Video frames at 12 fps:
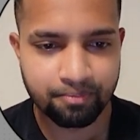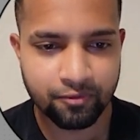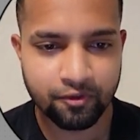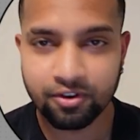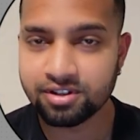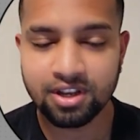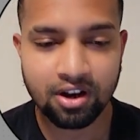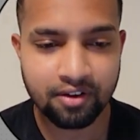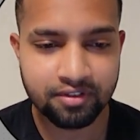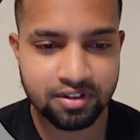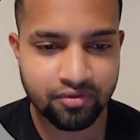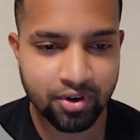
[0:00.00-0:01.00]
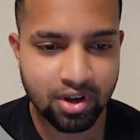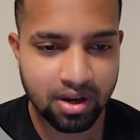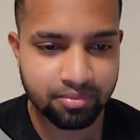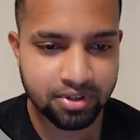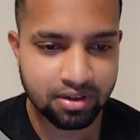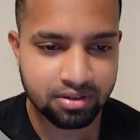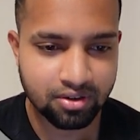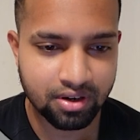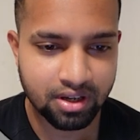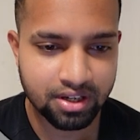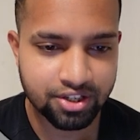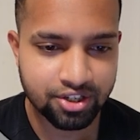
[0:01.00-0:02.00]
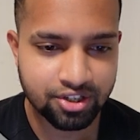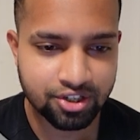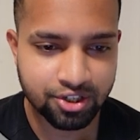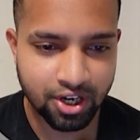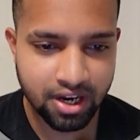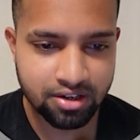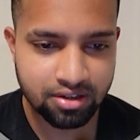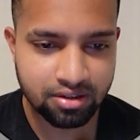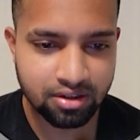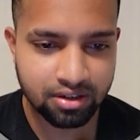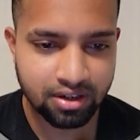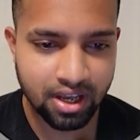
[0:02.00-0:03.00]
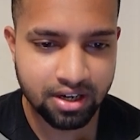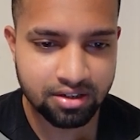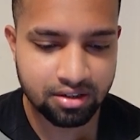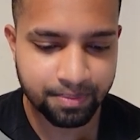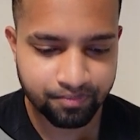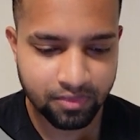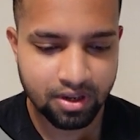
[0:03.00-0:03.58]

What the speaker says: for the sake of this video, I'm just gonna change the text